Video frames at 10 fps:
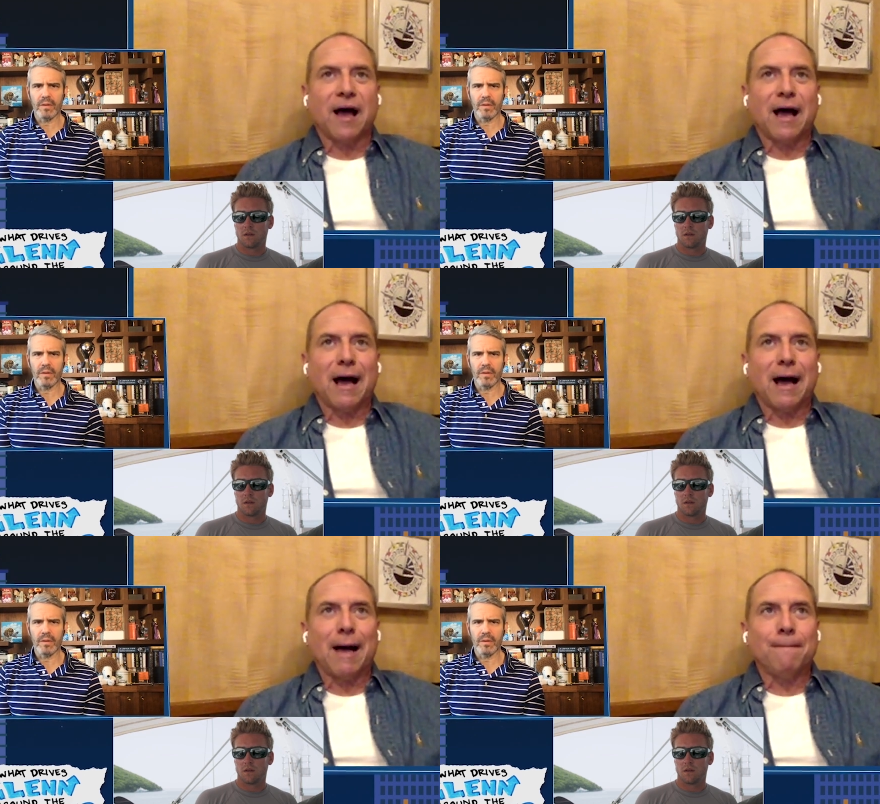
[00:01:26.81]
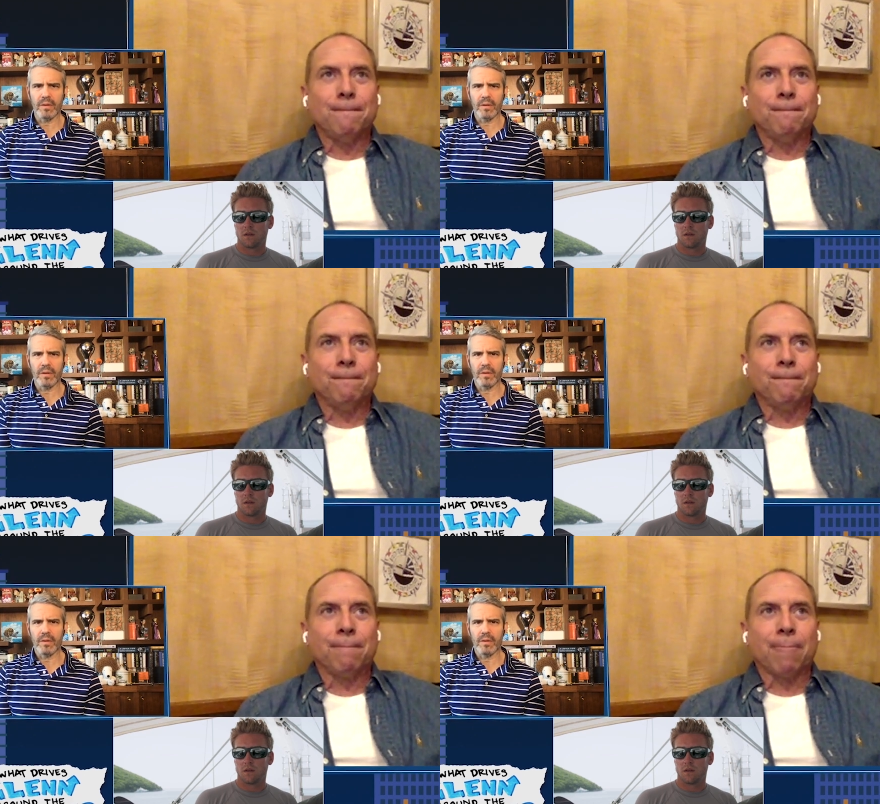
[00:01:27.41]

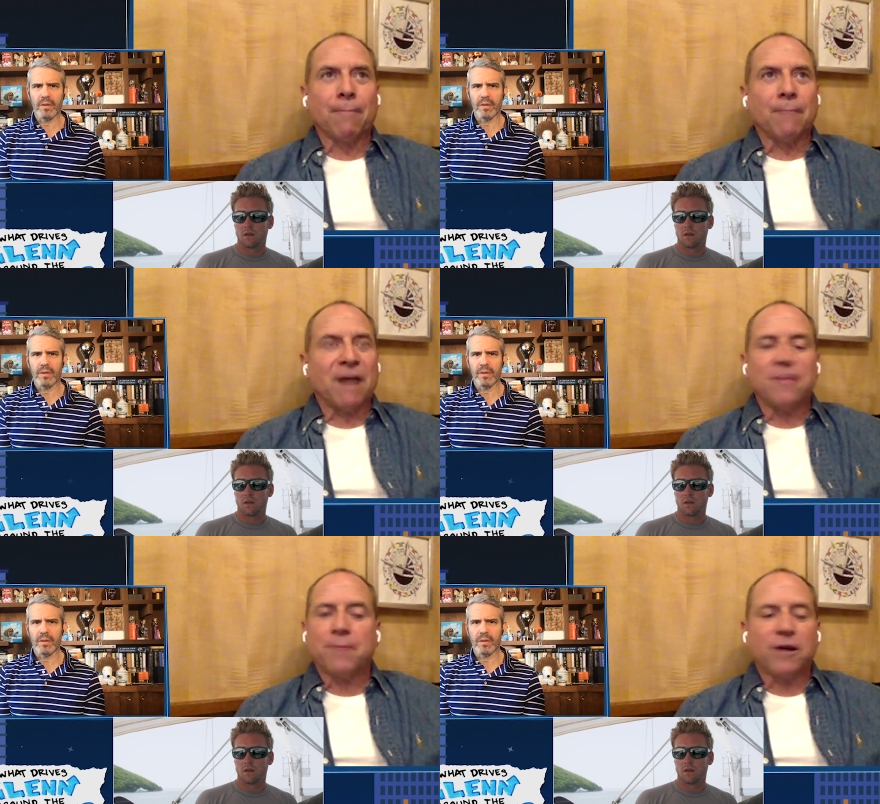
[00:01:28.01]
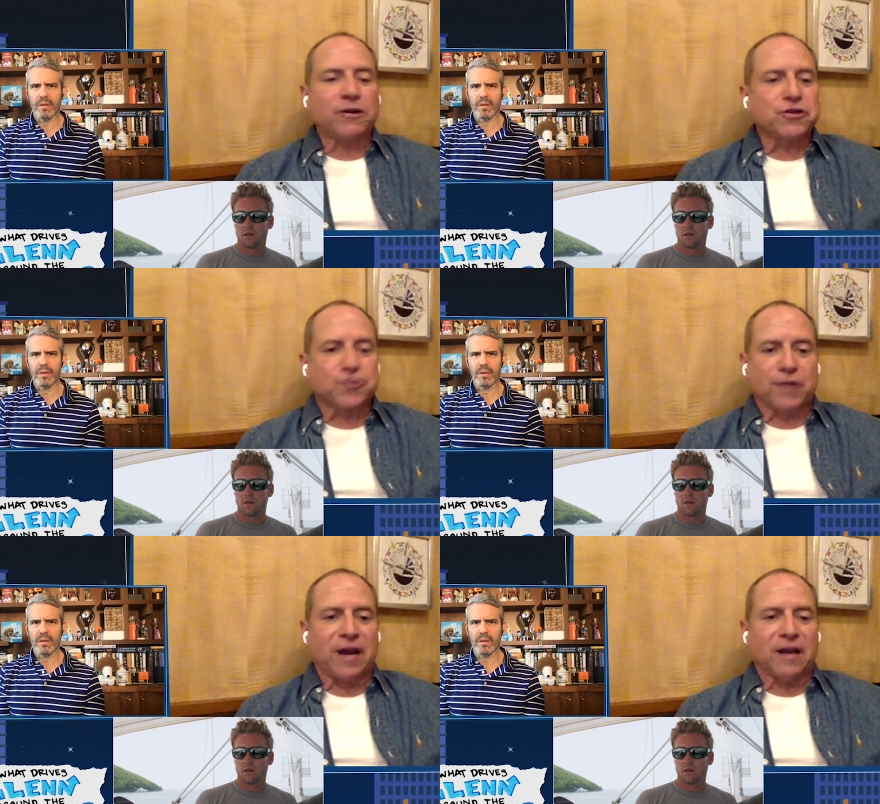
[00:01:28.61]
Speaker 1: Um, I think Parker's
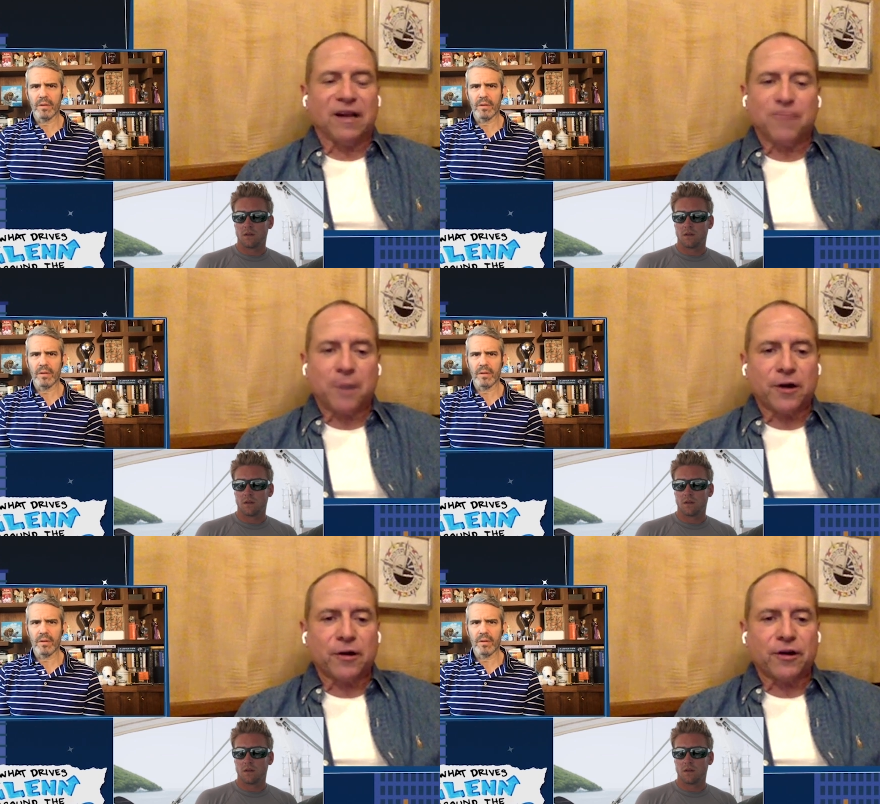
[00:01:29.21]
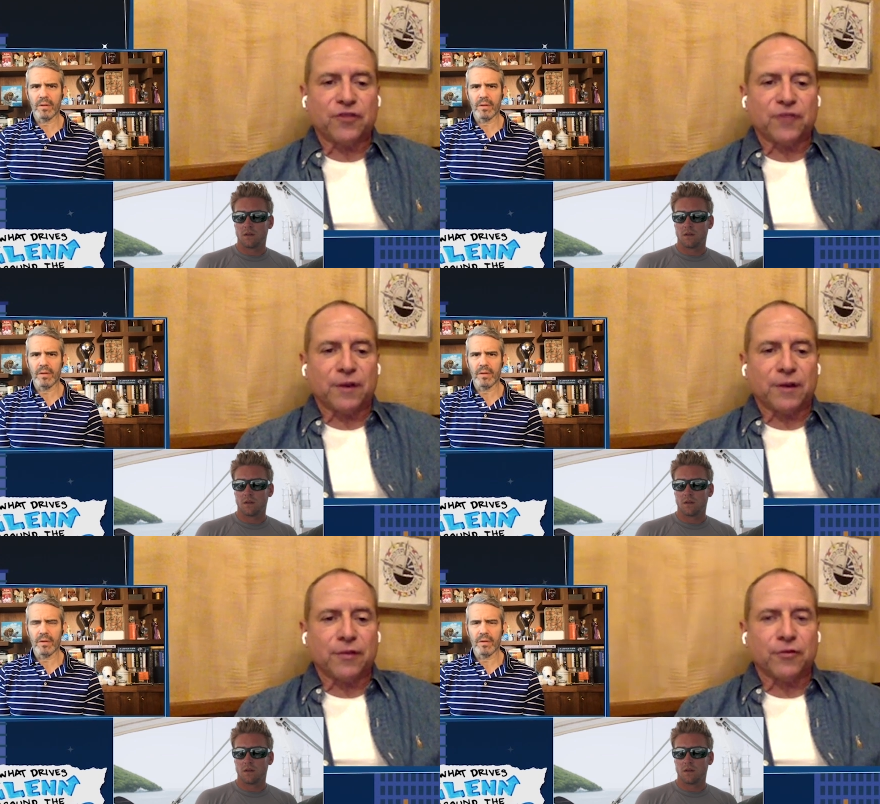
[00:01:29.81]
great. I love Parker. He's
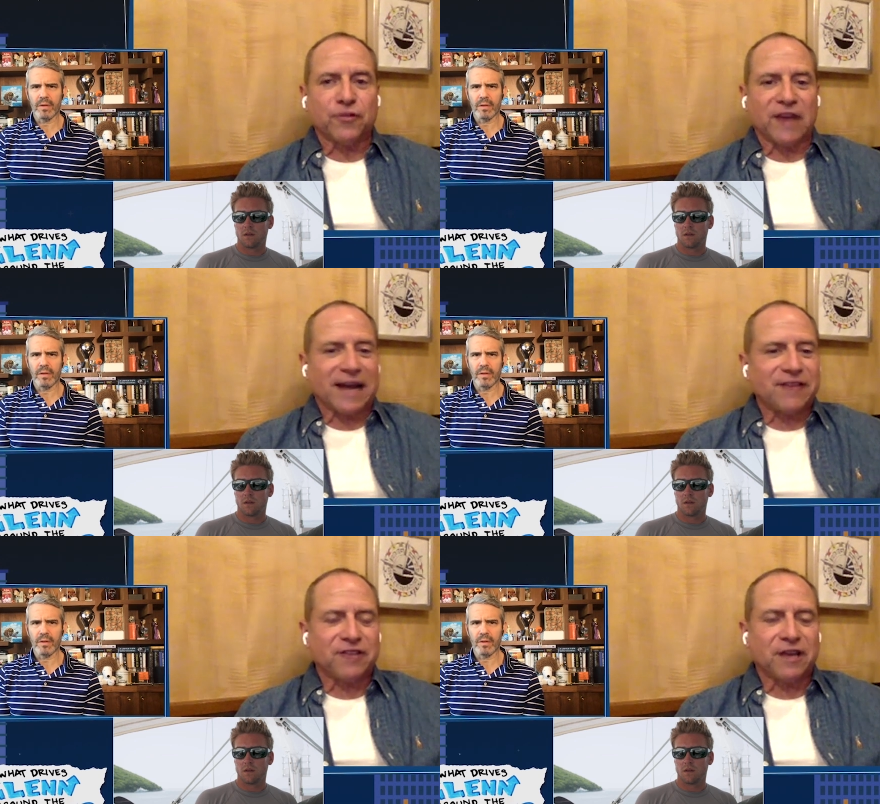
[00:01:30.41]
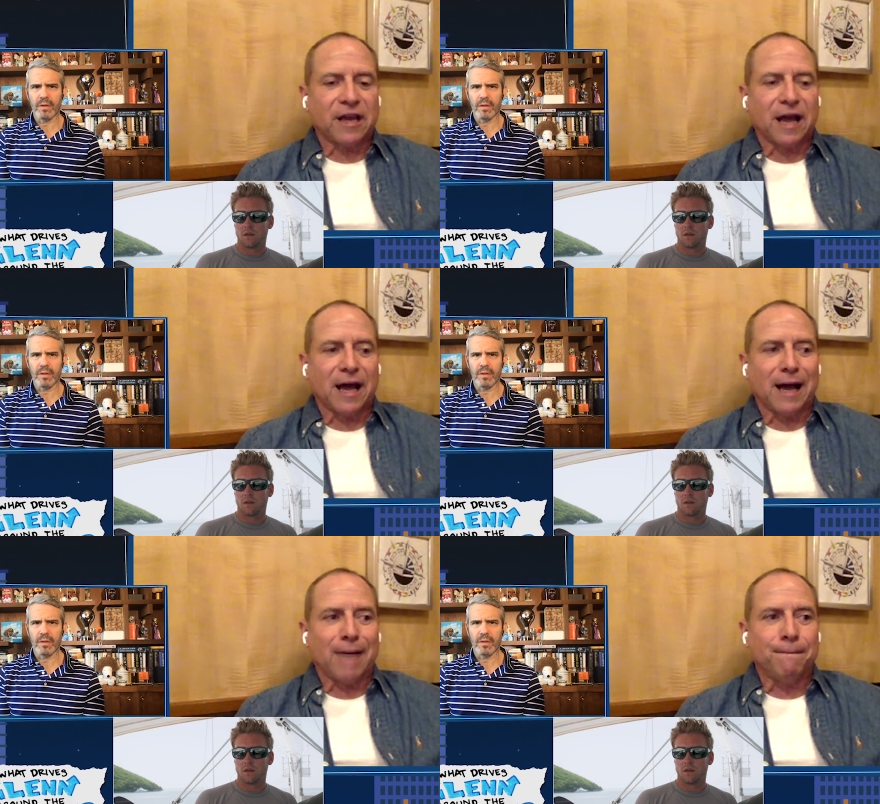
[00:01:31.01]
very enthusiastic,
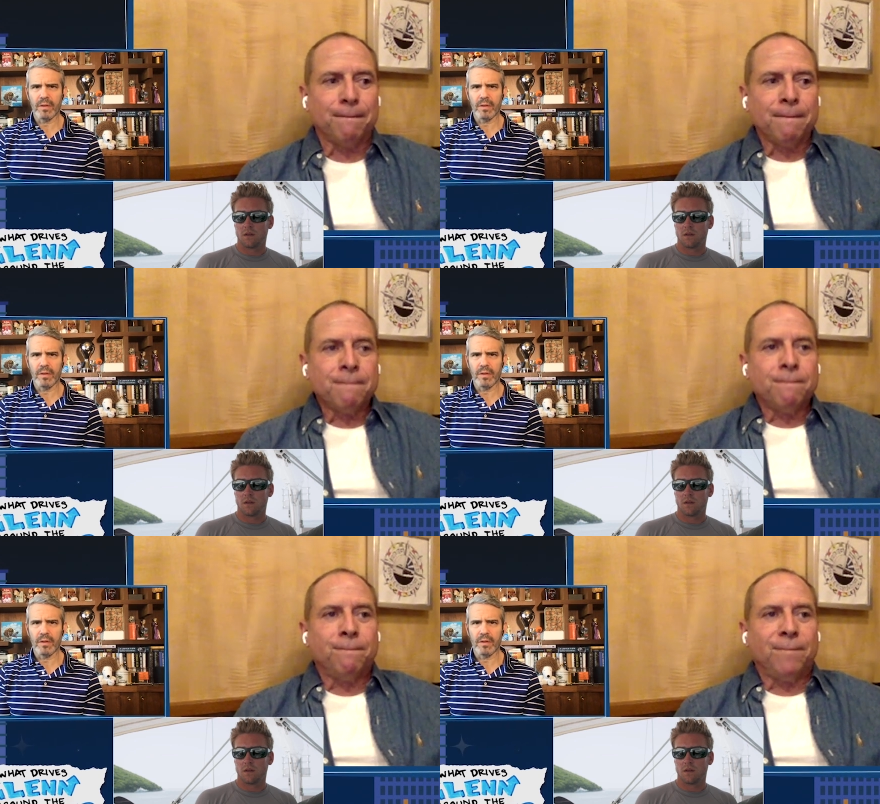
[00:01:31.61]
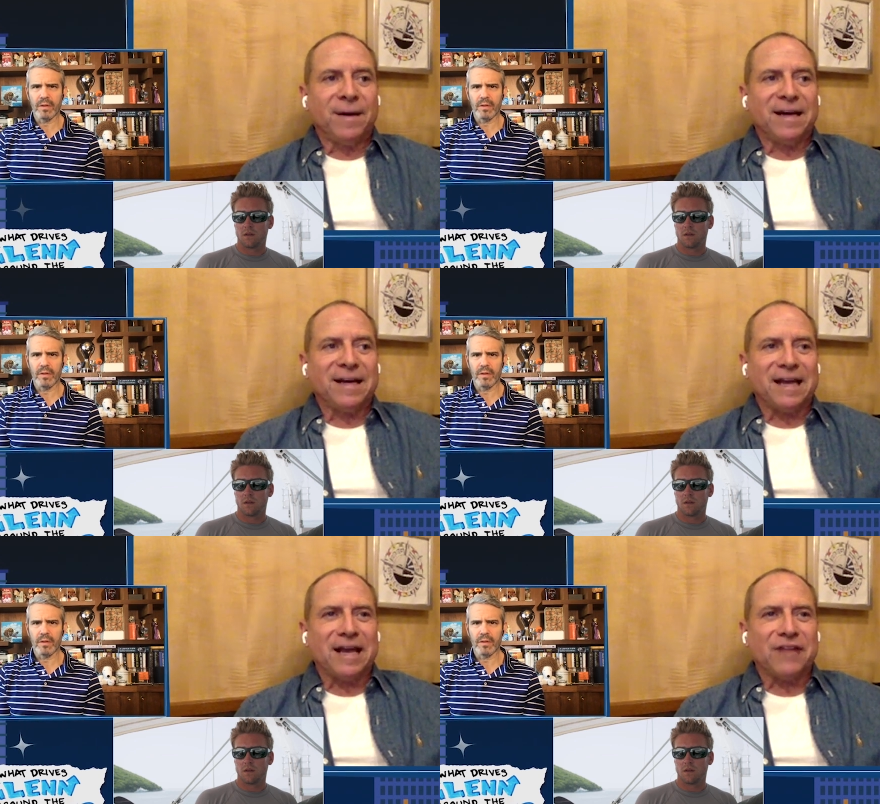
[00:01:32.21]
um,
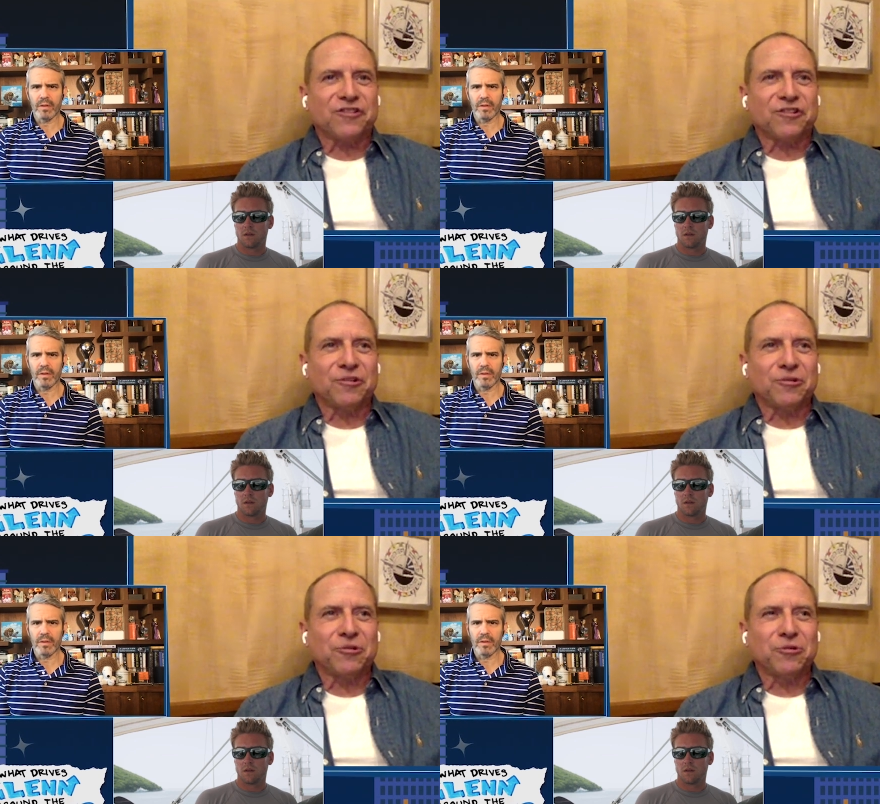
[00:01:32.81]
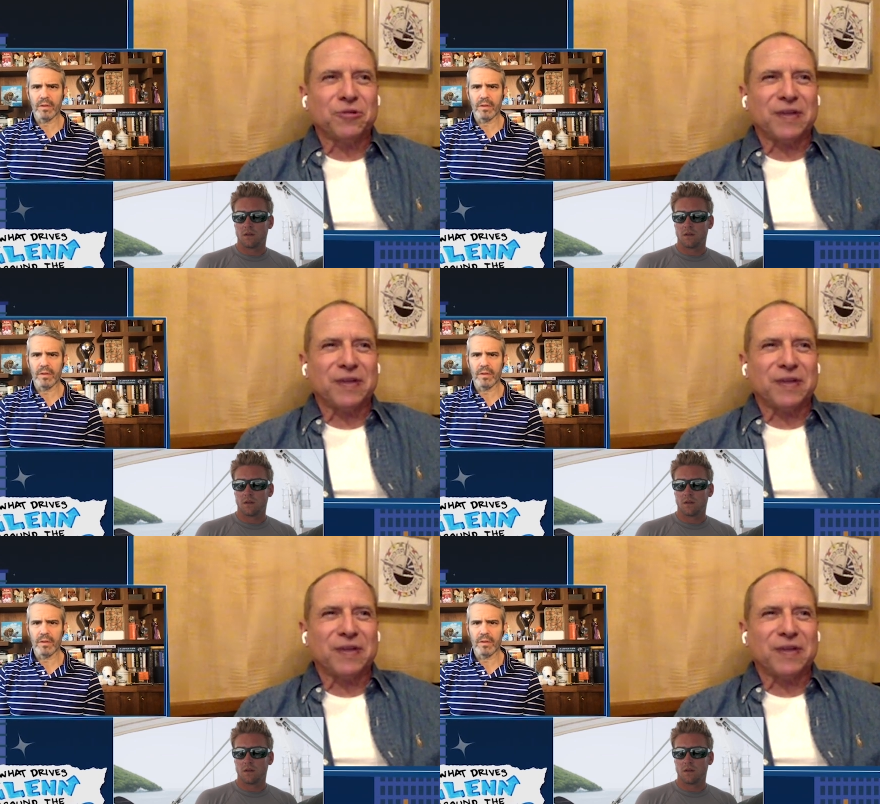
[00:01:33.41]
but he needs to